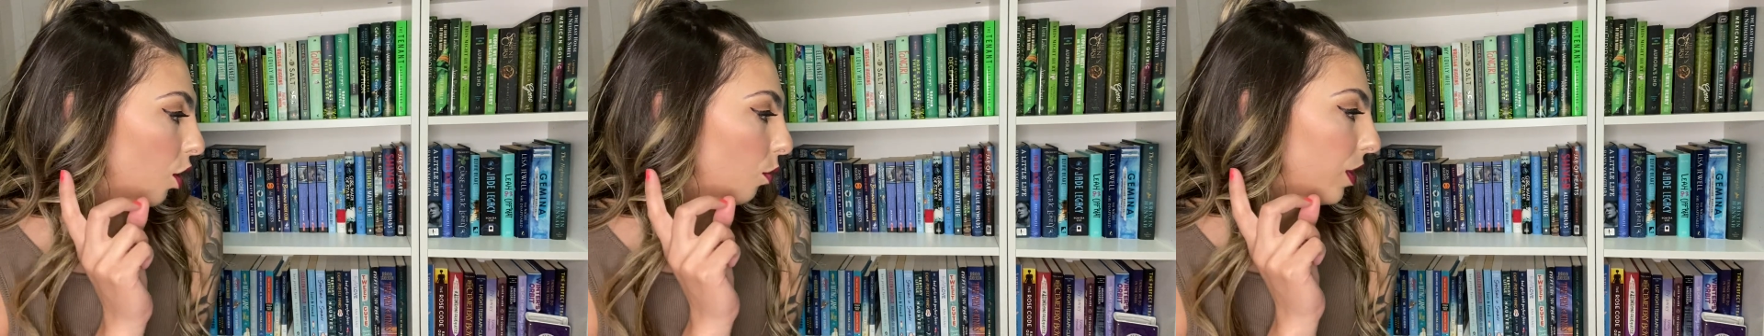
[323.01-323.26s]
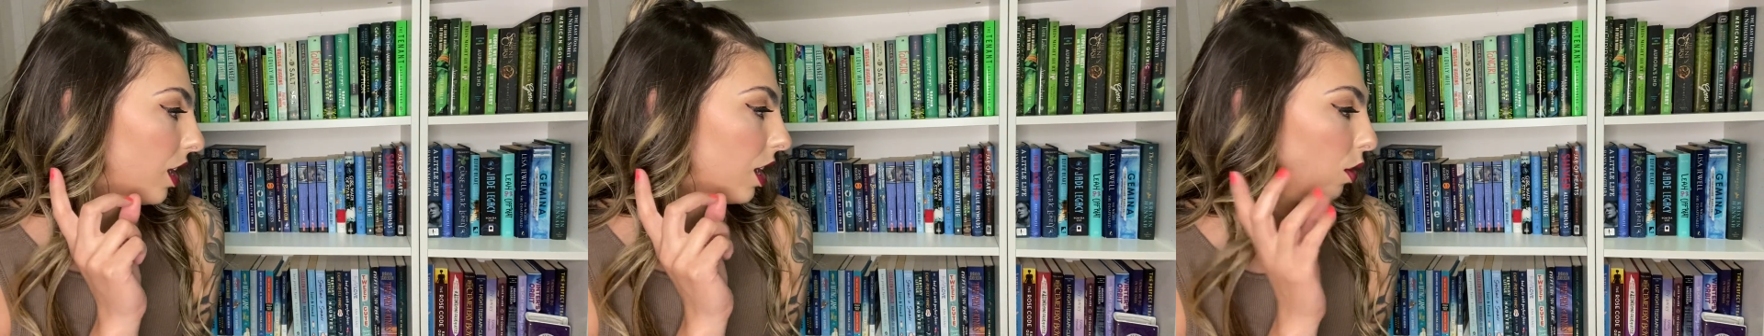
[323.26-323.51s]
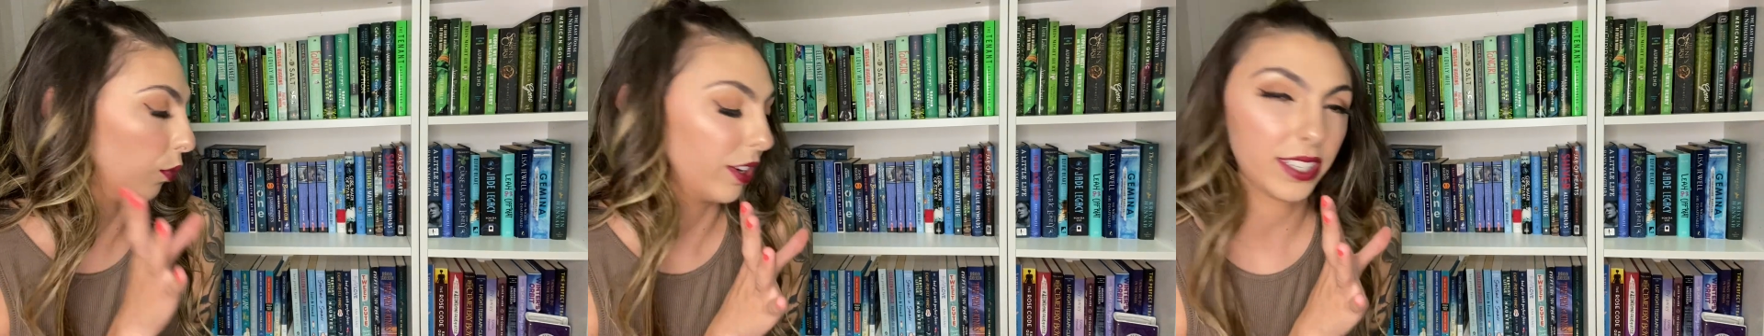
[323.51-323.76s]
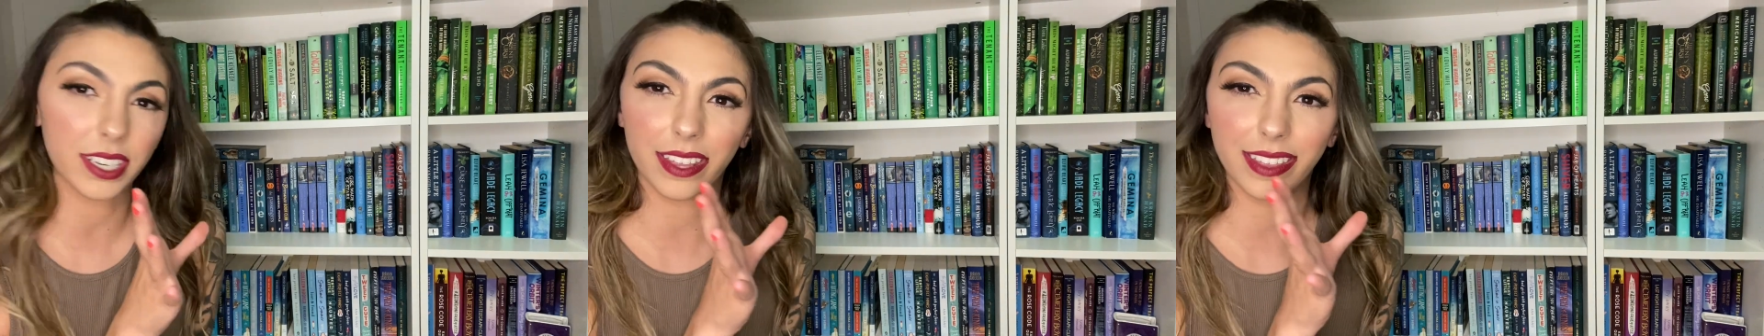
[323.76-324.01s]
we
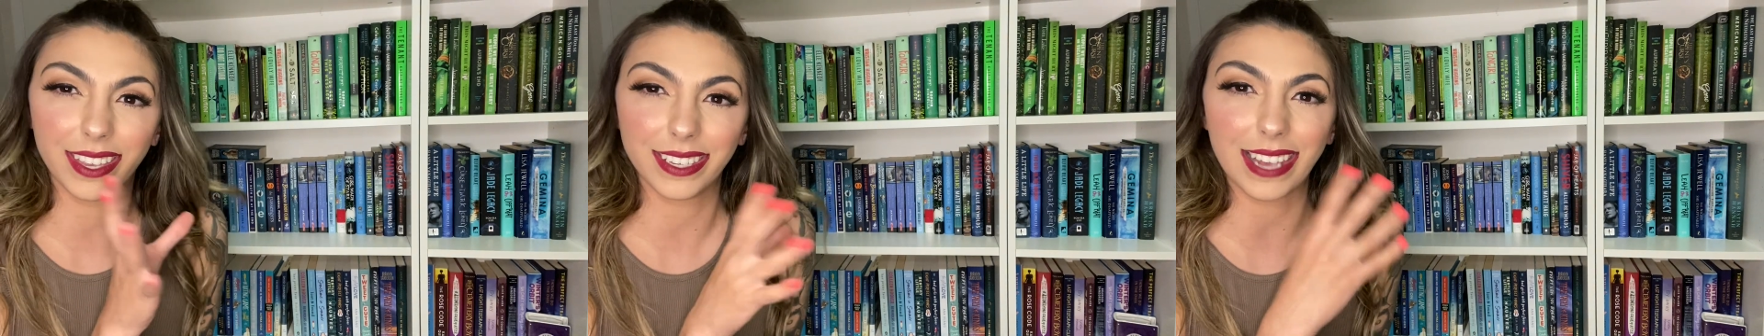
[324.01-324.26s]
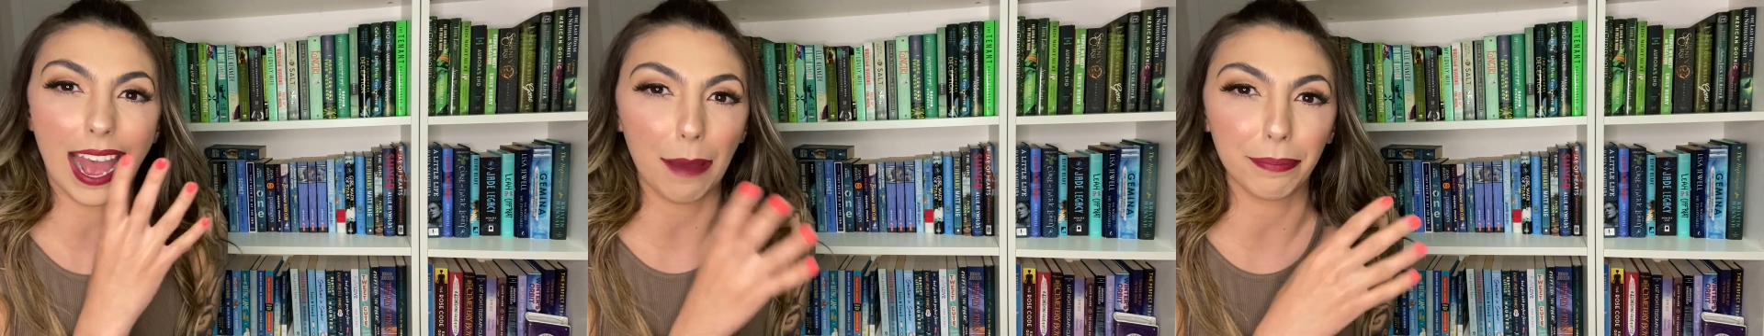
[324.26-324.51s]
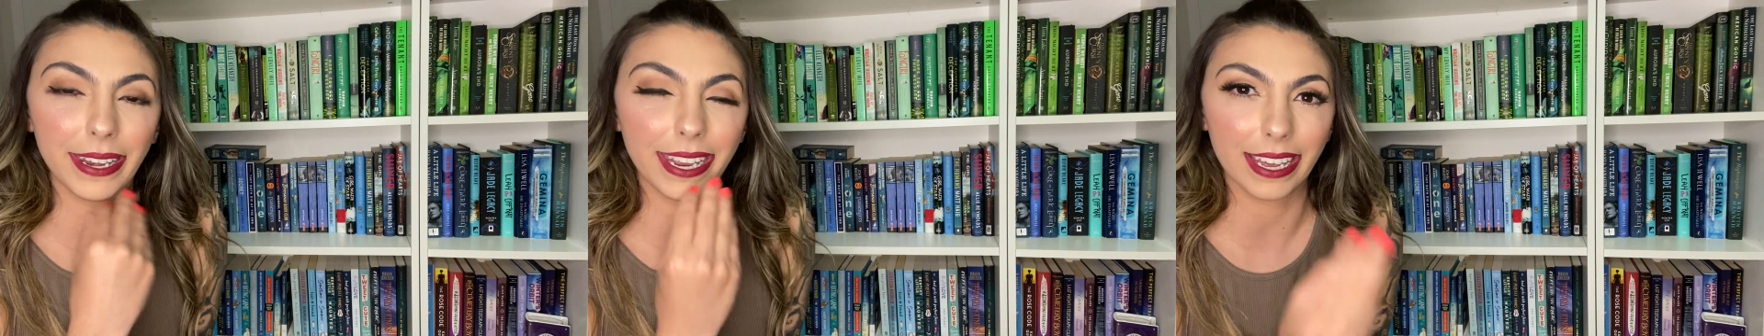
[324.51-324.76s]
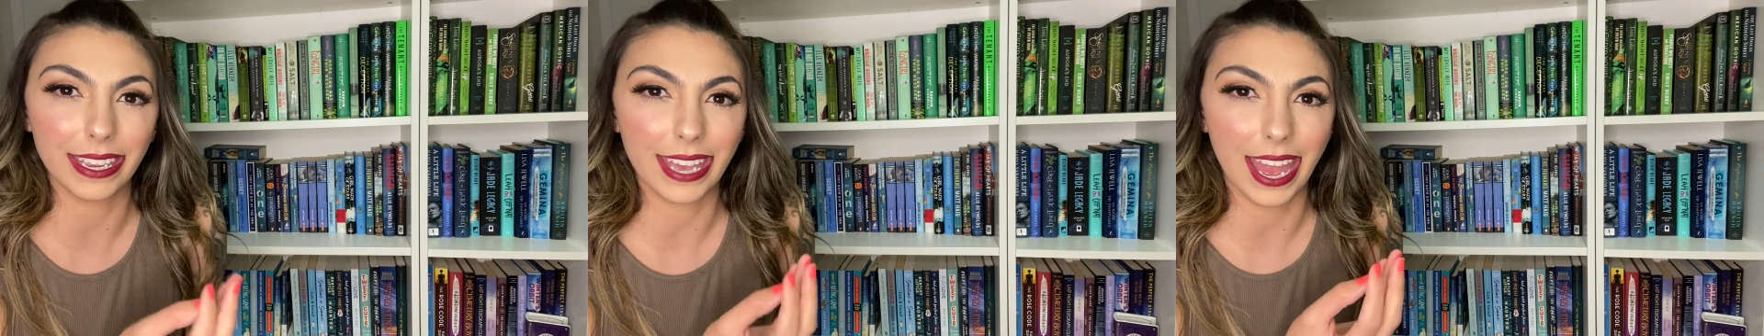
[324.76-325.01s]
risk this
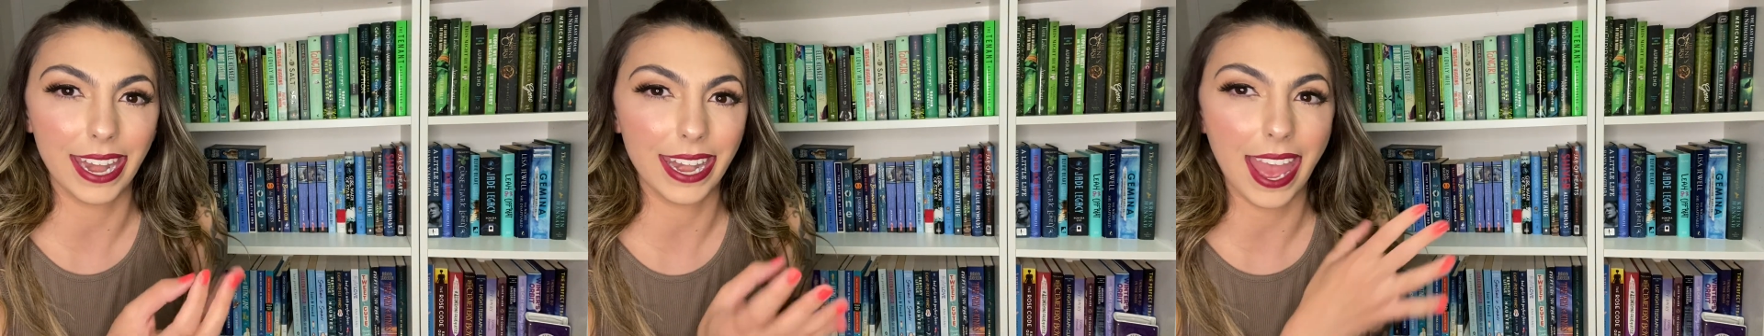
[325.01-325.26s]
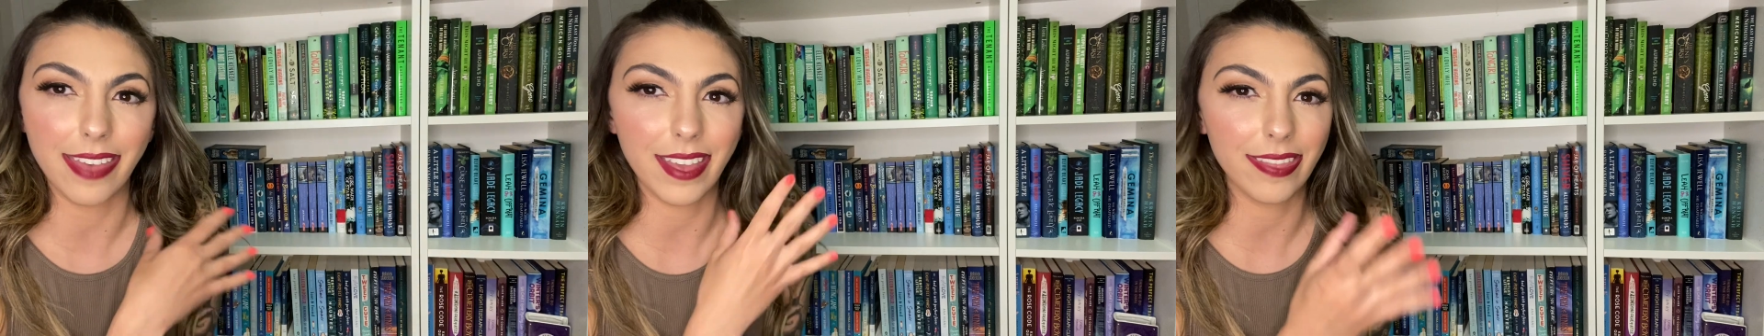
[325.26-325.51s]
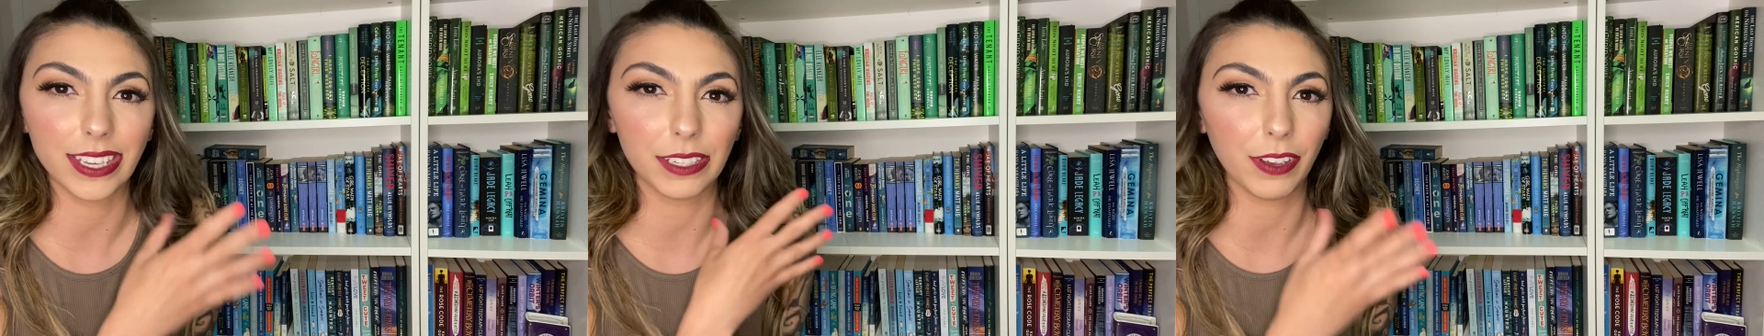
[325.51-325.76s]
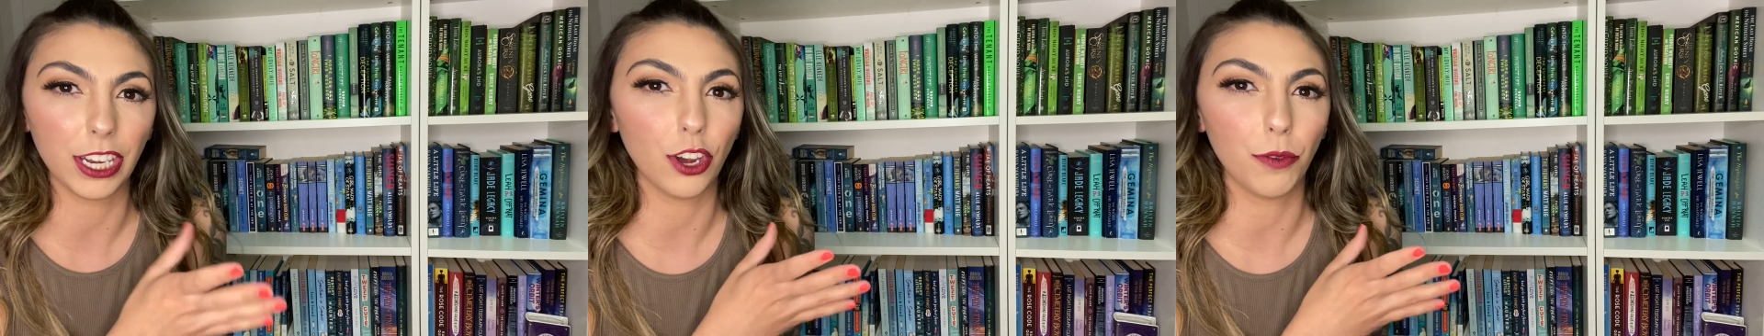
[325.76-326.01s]
happening again and then this
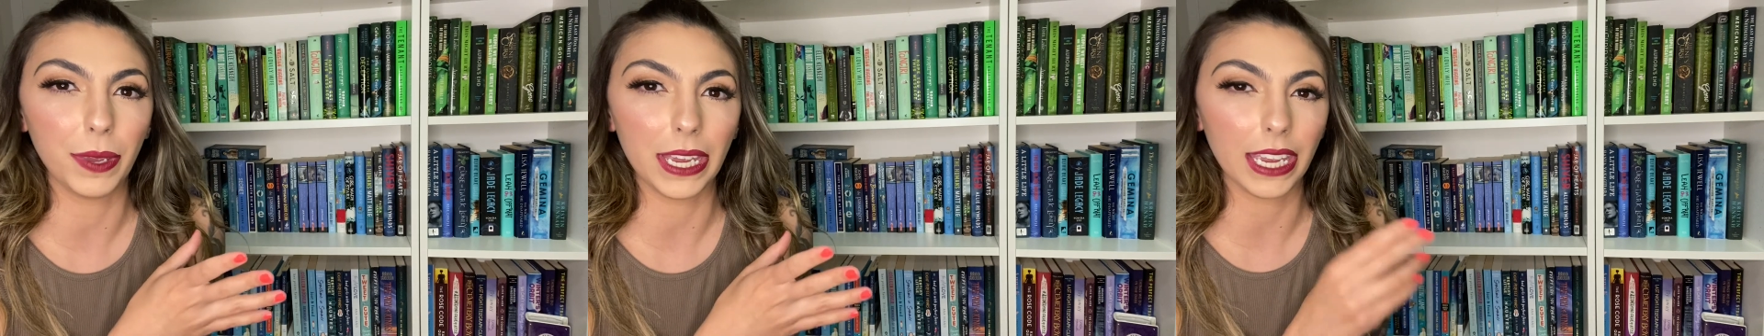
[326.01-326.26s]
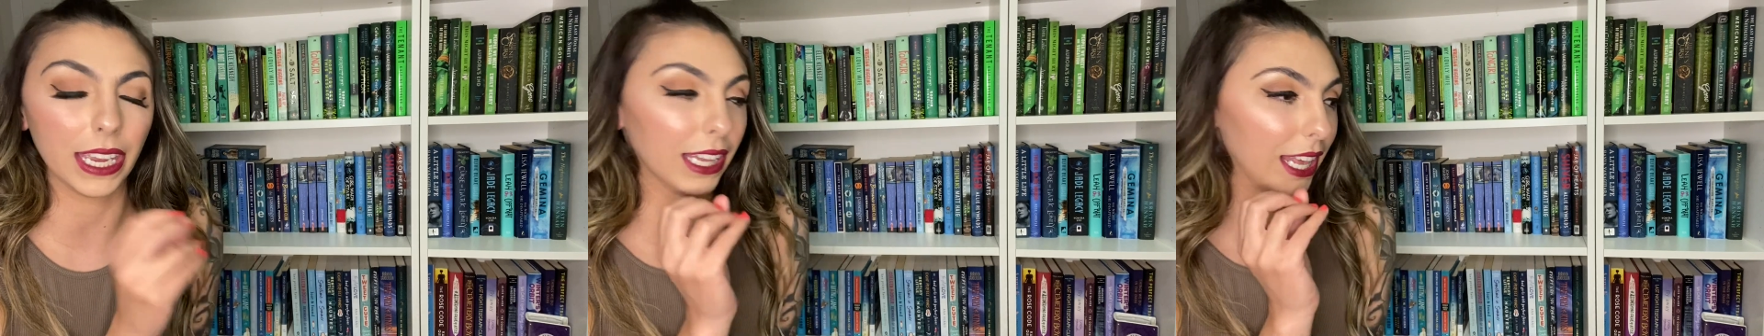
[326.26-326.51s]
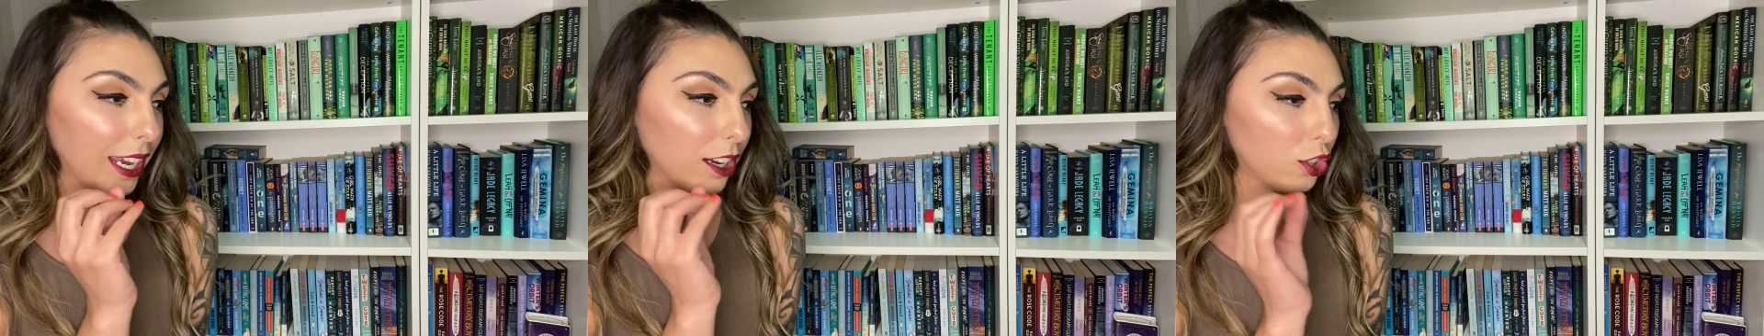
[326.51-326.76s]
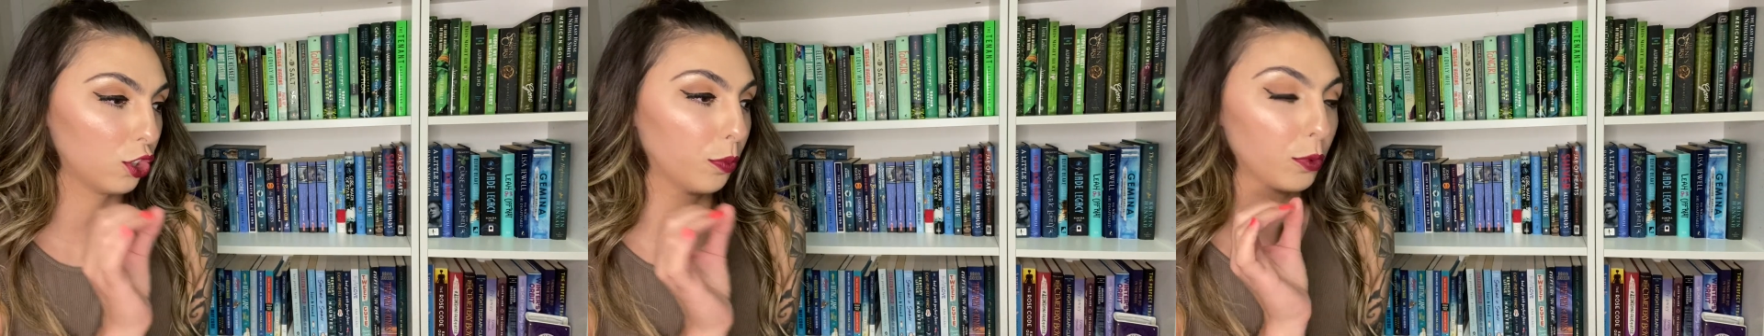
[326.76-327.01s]
video being like
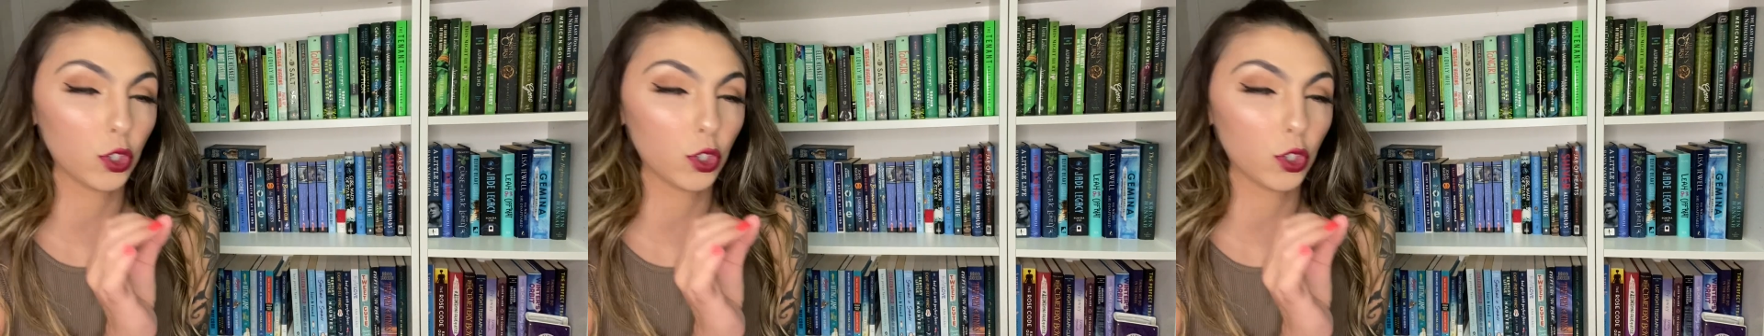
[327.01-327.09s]
super,